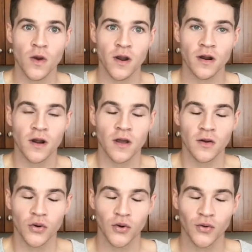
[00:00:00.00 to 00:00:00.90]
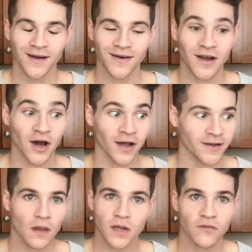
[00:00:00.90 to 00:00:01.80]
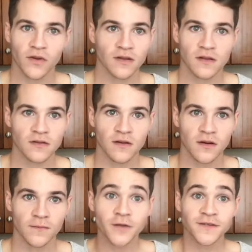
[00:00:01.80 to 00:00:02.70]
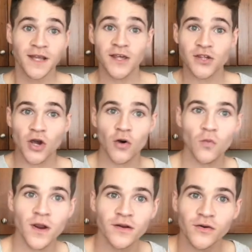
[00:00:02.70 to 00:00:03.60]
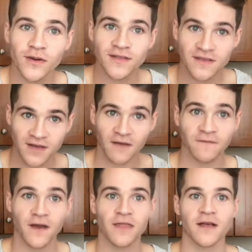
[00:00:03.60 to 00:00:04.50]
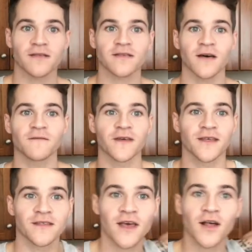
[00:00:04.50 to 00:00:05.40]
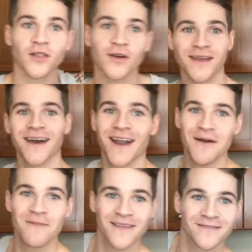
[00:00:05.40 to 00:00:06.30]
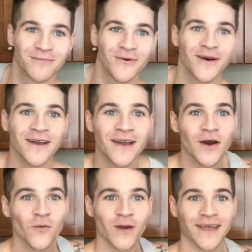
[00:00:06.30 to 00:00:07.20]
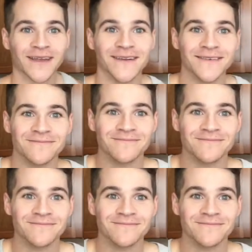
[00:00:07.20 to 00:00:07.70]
oh god, it never gets easier. On today's show, we're doing stuff, and that stuff is looking at our best boy, Wiccan.